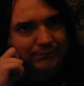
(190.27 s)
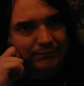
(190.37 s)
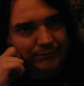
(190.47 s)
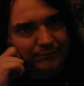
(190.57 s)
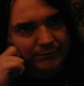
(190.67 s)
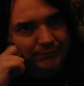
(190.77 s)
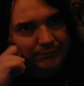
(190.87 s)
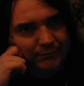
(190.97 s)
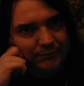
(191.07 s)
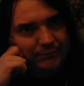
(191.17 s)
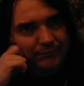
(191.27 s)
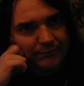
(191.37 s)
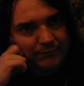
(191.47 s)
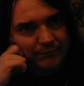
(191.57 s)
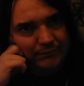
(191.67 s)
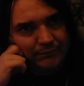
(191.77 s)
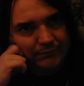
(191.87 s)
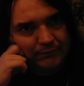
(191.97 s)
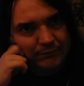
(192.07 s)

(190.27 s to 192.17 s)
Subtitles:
Nobody speaks.